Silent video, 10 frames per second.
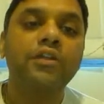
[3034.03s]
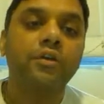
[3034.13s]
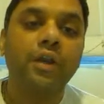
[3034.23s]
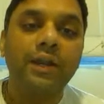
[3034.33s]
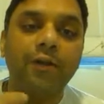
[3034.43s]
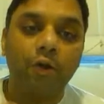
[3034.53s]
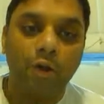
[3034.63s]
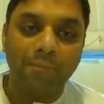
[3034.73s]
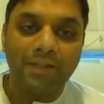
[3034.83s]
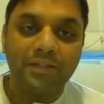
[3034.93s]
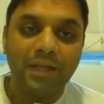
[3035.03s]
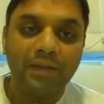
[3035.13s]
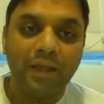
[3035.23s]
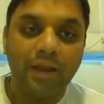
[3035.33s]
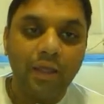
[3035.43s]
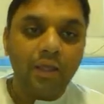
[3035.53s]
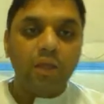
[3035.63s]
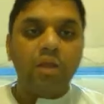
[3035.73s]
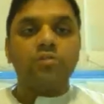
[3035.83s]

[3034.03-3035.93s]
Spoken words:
and we should try to compensate that.